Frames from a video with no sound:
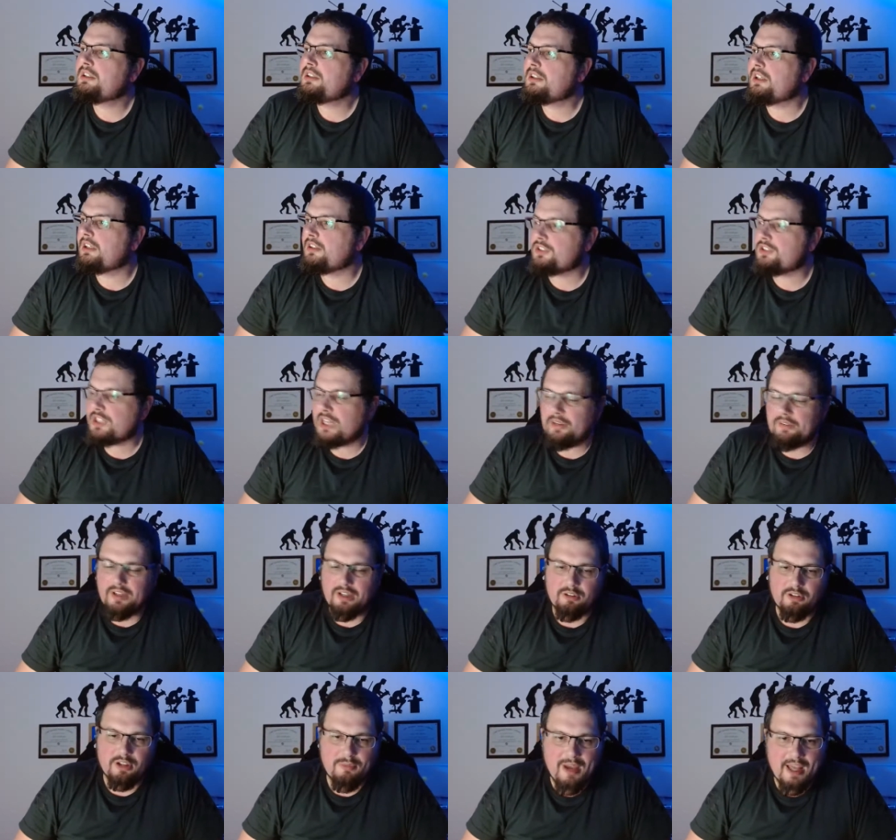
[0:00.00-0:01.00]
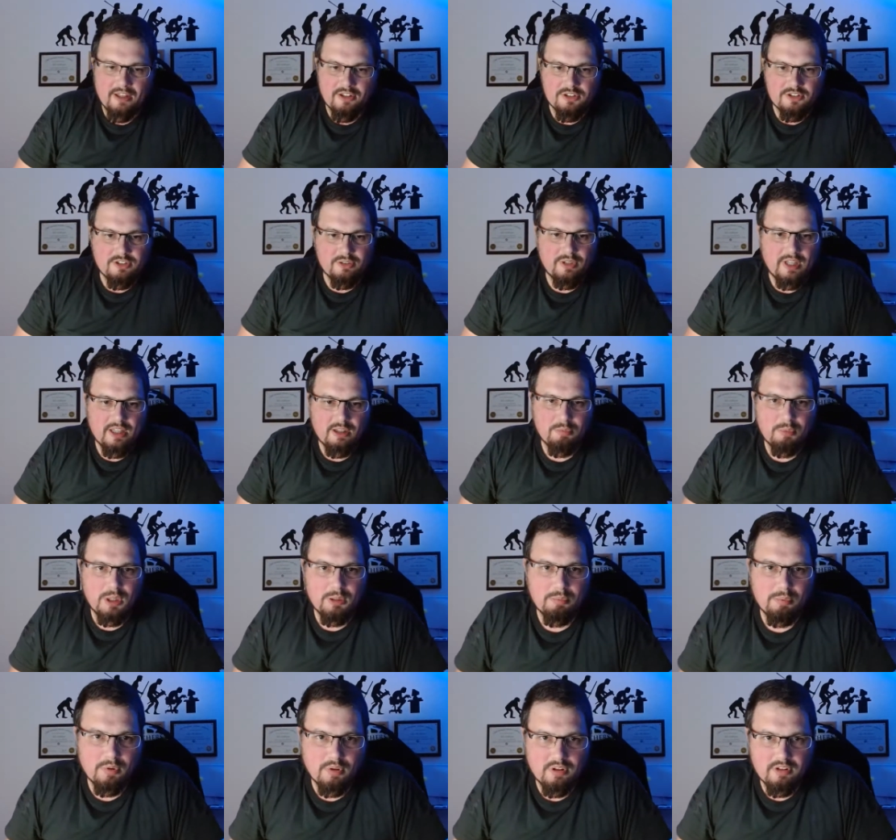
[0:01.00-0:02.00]
and shouting out commands to other
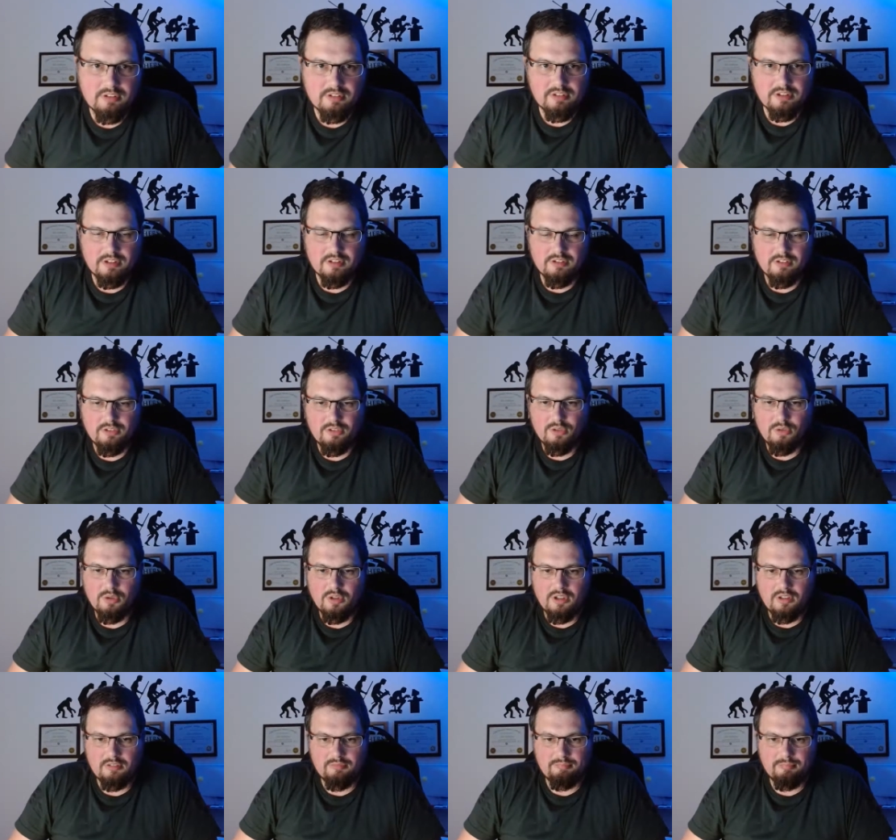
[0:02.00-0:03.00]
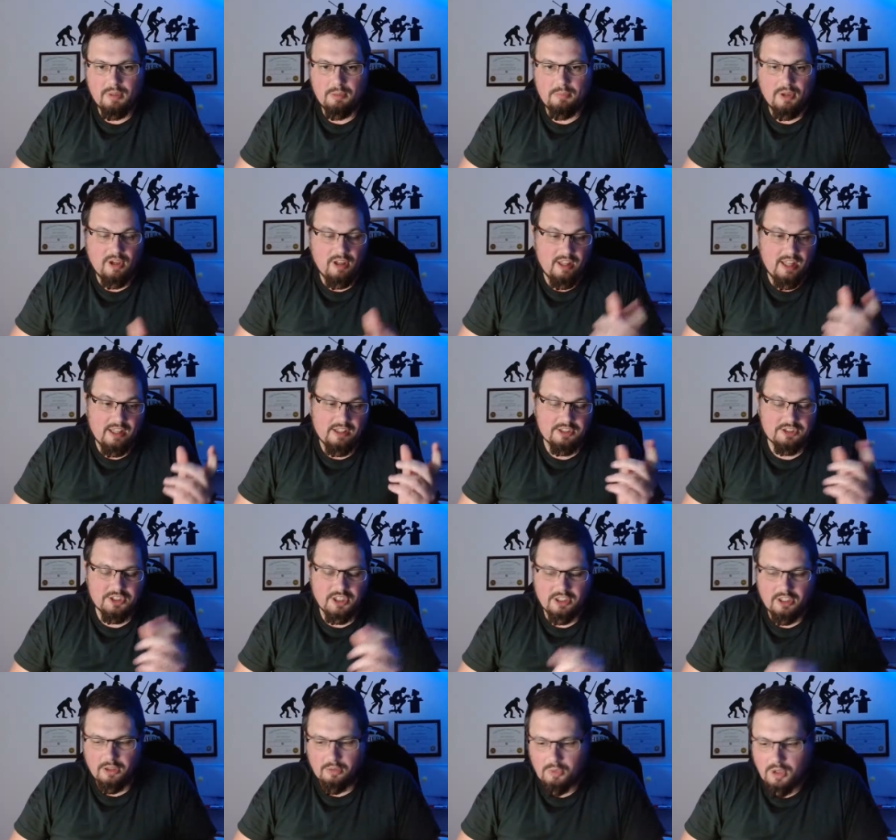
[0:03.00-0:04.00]
people, who are maybe other
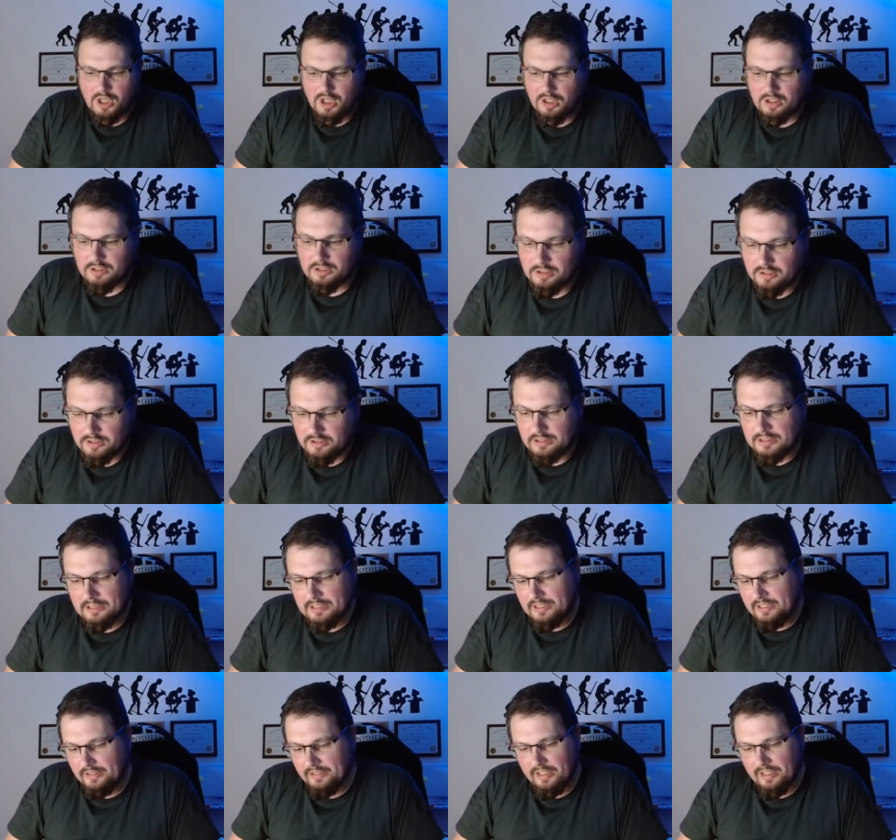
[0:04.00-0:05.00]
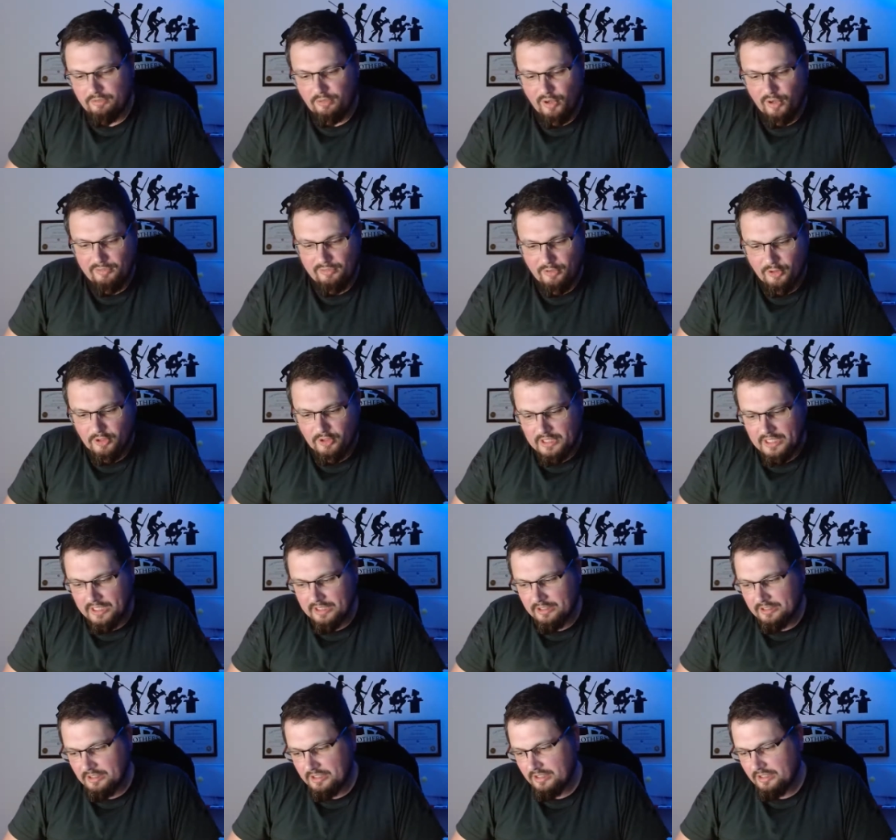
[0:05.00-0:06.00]
side of the world, and they have great fun
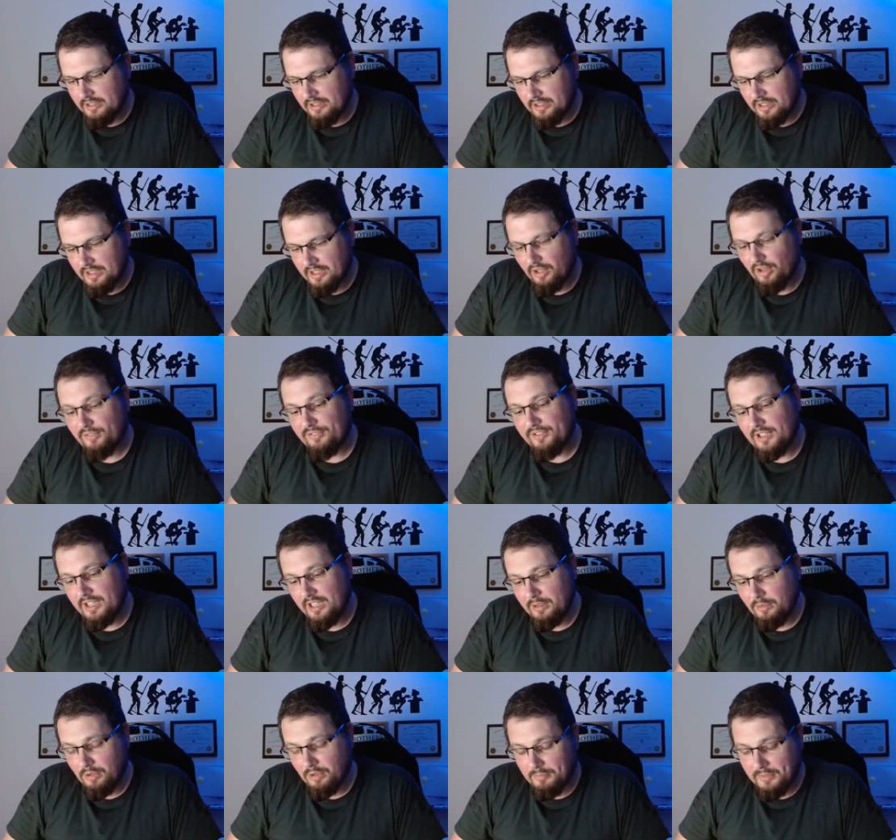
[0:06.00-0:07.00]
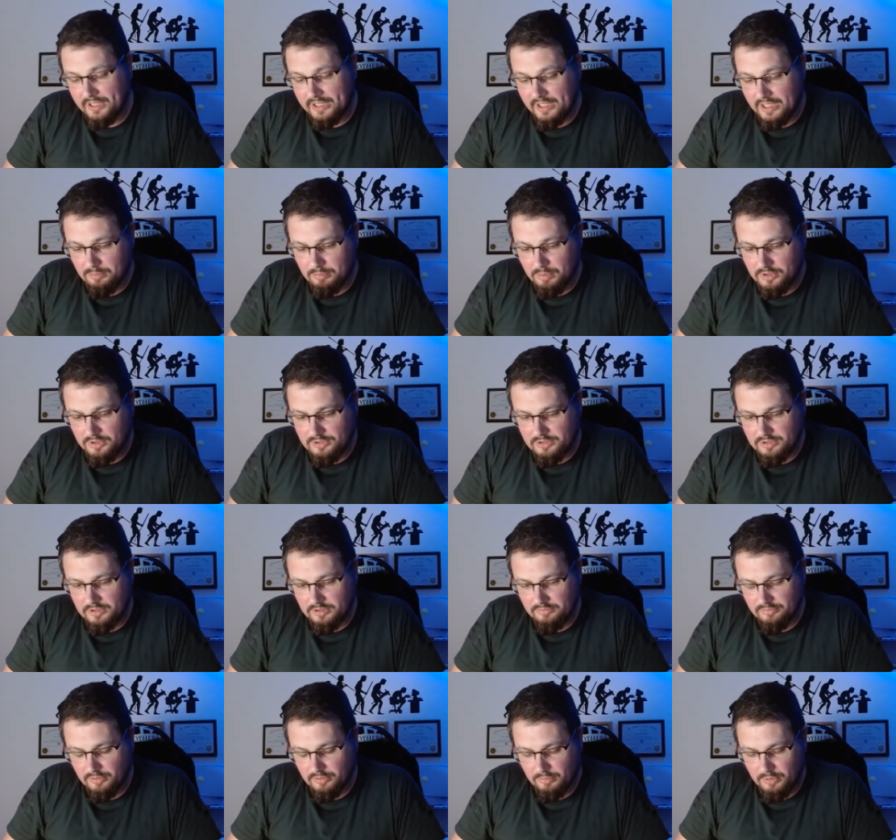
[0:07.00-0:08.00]
there. And I often hear one of my neighbours
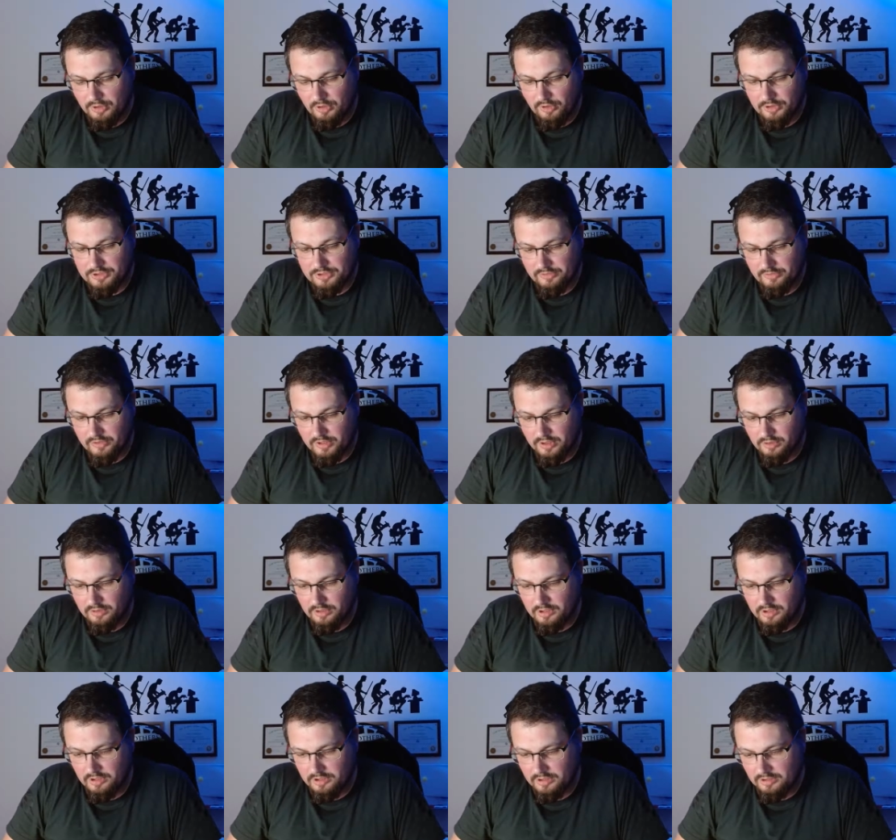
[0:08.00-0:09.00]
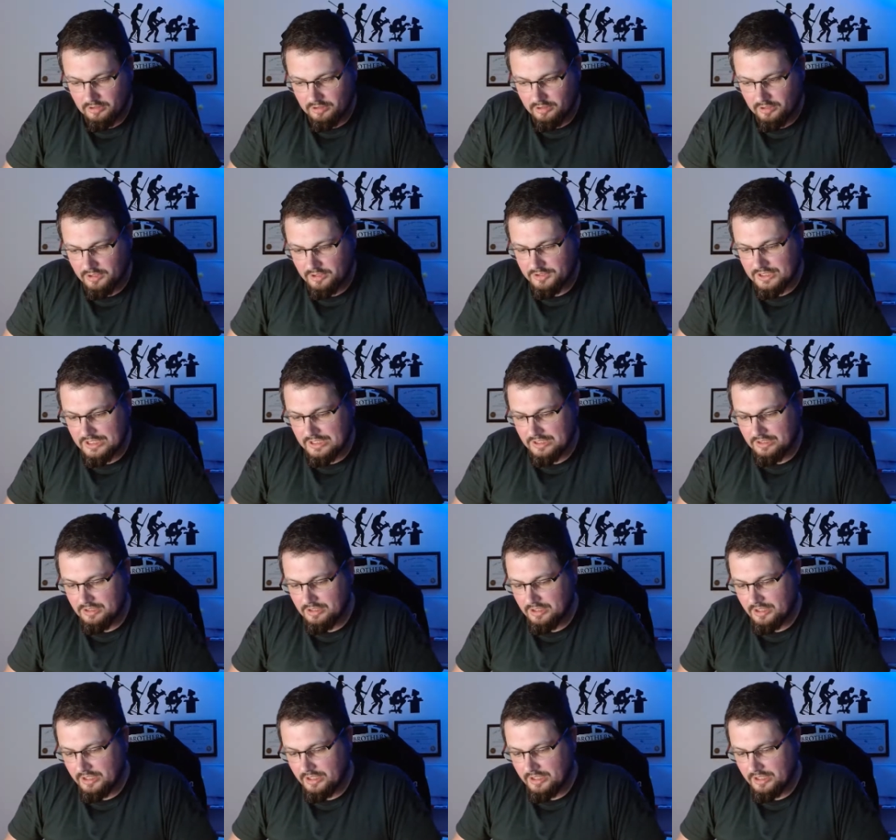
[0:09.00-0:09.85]
from across the road, his kid